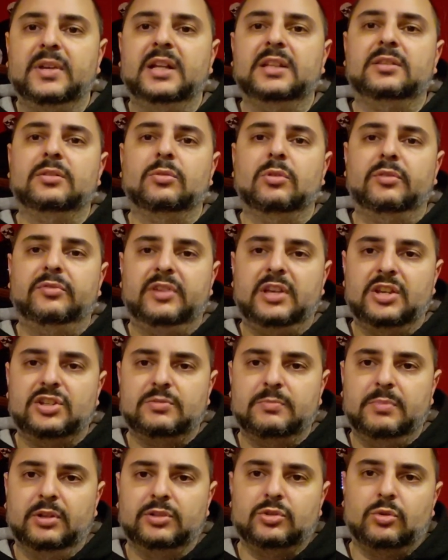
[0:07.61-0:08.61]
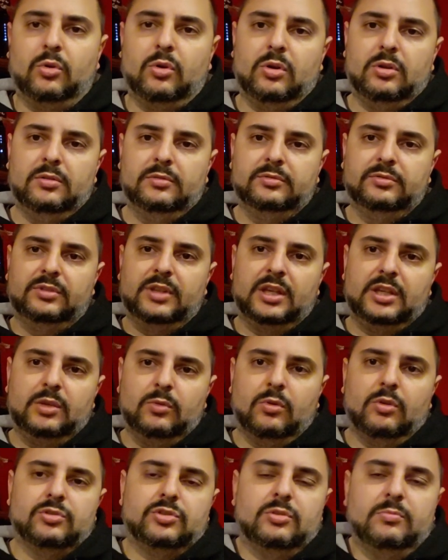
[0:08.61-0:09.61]
hit the notification bell to all. Thank
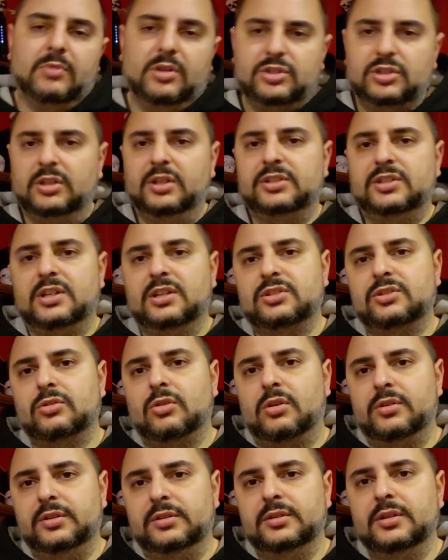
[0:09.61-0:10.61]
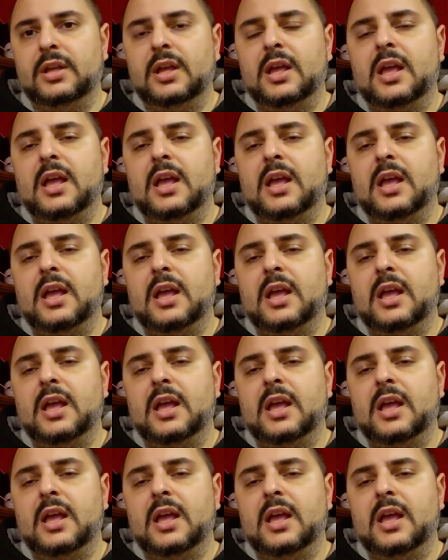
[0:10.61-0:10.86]
you all so much, and let's get started.